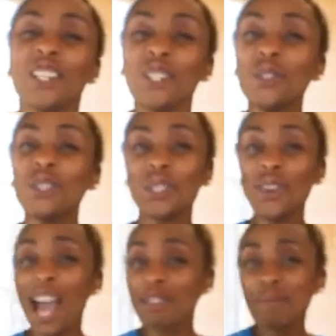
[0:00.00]
you do
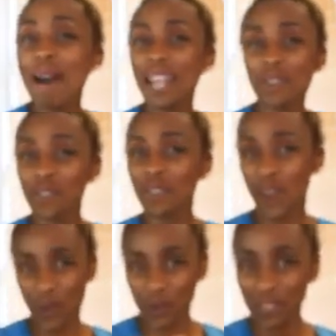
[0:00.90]
have a
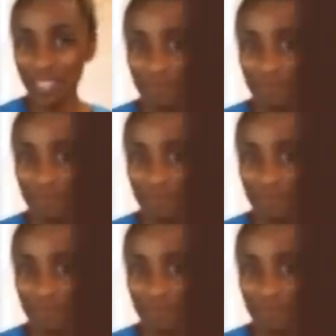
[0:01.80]
microphone